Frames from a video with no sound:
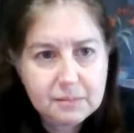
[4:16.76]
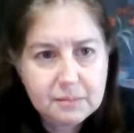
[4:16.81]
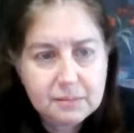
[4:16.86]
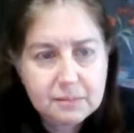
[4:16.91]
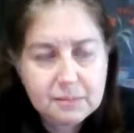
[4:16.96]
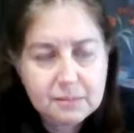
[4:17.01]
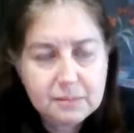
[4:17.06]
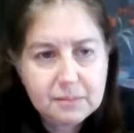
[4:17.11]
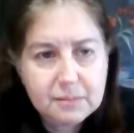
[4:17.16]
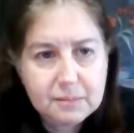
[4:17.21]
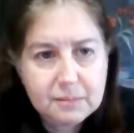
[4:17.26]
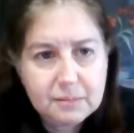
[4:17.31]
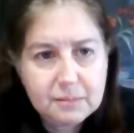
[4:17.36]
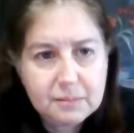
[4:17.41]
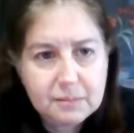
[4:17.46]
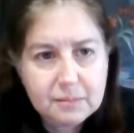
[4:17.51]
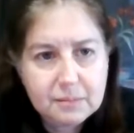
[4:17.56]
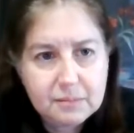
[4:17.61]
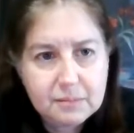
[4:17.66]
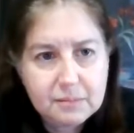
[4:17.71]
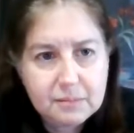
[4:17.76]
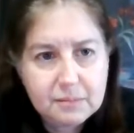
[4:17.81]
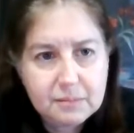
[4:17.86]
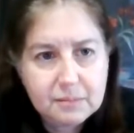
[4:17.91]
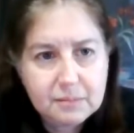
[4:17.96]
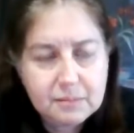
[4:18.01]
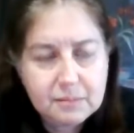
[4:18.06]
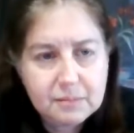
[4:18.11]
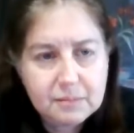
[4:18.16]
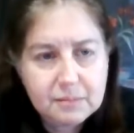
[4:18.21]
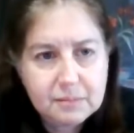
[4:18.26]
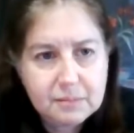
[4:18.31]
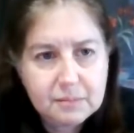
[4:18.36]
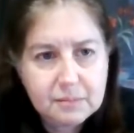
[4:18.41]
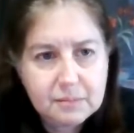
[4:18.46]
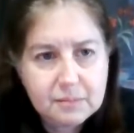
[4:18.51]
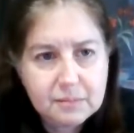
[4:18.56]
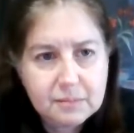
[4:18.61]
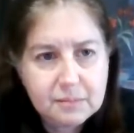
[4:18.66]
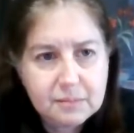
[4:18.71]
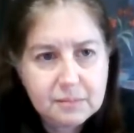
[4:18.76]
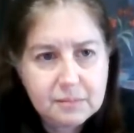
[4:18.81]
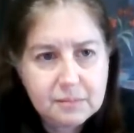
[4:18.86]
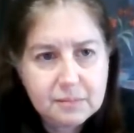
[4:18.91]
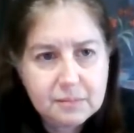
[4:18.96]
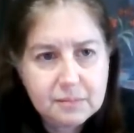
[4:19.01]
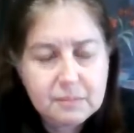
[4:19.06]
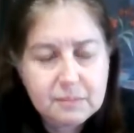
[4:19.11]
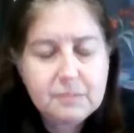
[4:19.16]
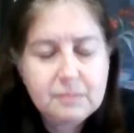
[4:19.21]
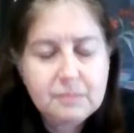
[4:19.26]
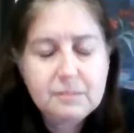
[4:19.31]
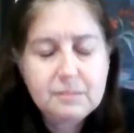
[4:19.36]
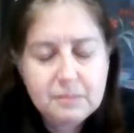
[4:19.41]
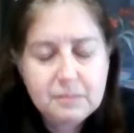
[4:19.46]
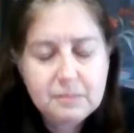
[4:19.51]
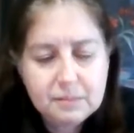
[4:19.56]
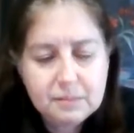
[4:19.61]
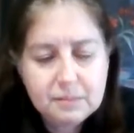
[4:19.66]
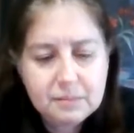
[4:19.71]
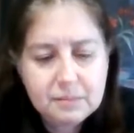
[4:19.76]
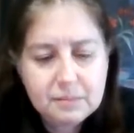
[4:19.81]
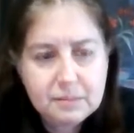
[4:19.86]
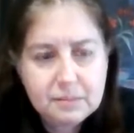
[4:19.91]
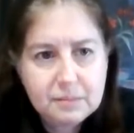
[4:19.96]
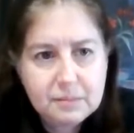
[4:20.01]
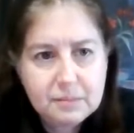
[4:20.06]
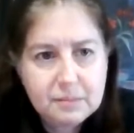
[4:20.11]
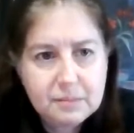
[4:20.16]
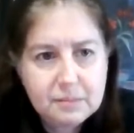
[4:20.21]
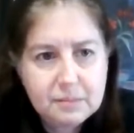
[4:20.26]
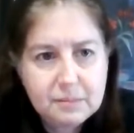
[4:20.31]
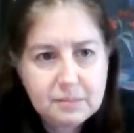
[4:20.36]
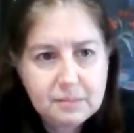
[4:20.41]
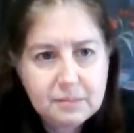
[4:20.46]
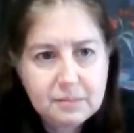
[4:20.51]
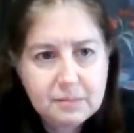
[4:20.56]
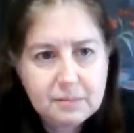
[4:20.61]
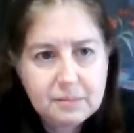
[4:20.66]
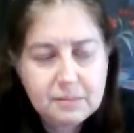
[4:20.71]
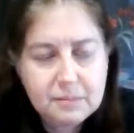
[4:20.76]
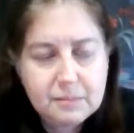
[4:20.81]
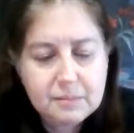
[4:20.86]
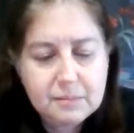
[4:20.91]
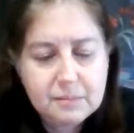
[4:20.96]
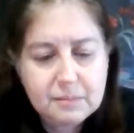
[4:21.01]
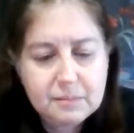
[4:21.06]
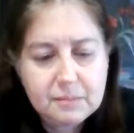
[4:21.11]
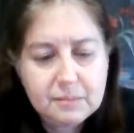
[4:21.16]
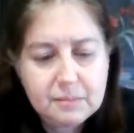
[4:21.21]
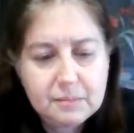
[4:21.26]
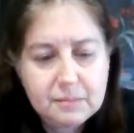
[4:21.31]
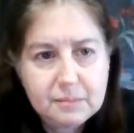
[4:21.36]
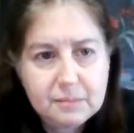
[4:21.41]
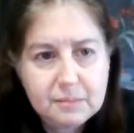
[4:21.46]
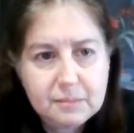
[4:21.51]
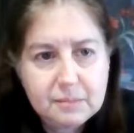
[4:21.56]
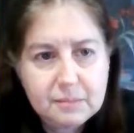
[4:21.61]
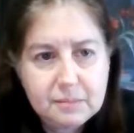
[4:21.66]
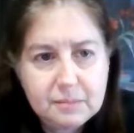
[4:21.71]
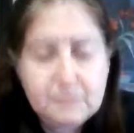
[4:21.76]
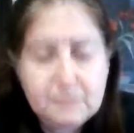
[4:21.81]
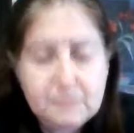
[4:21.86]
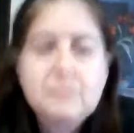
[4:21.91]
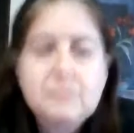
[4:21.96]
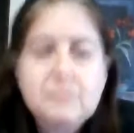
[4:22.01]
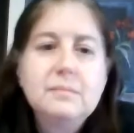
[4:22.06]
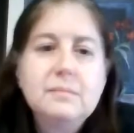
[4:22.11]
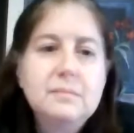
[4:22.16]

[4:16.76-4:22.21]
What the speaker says: The person shown says nothing.